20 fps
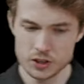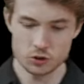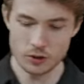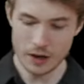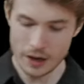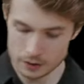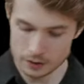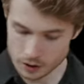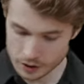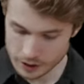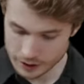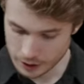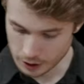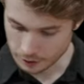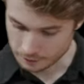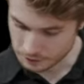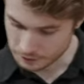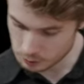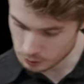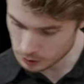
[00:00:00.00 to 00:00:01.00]
try looking at a
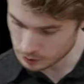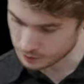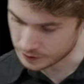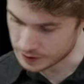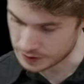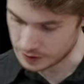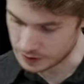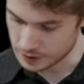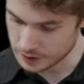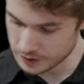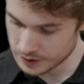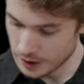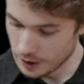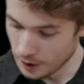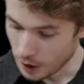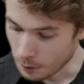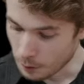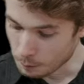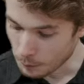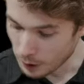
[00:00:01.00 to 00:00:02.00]
few of these.
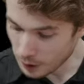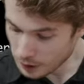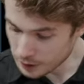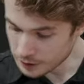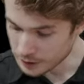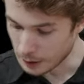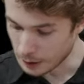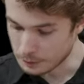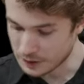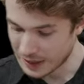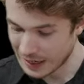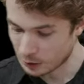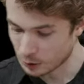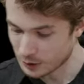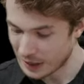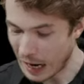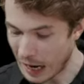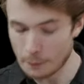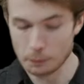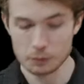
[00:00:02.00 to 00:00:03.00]
Among them to handle
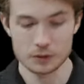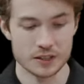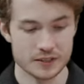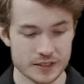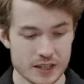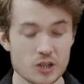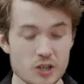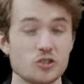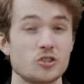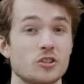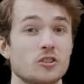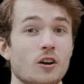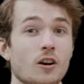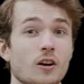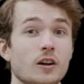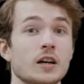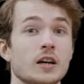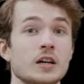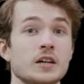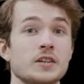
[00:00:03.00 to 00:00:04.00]
capitalization are